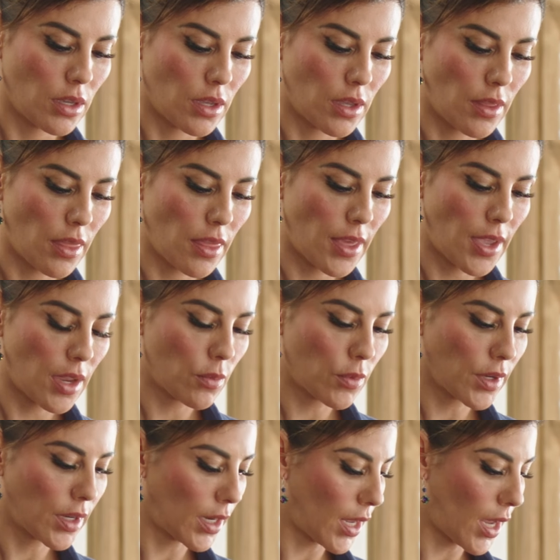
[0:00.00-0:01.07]
And then
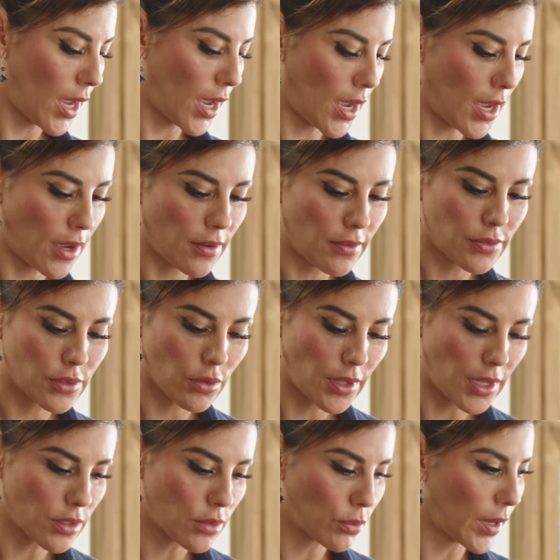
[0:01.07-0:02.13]
we're gonna have, so
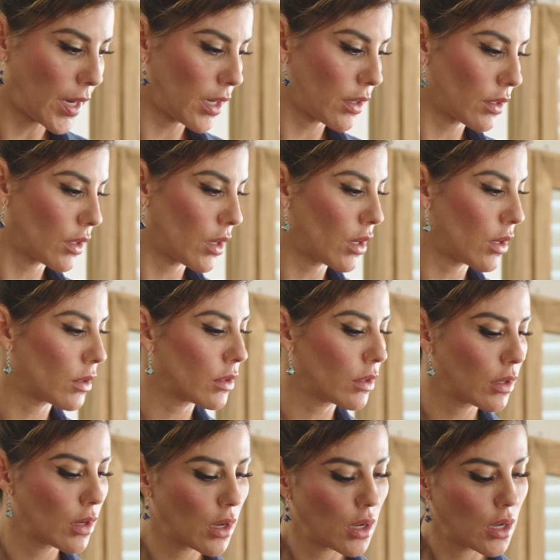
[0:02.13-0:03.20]
that's ready to go.
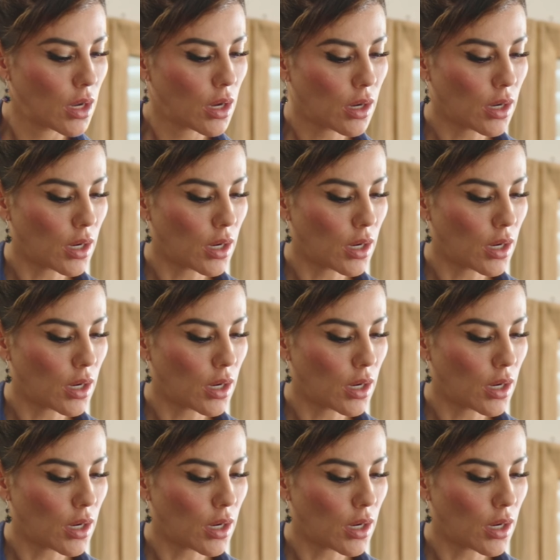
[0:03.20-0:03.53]
Our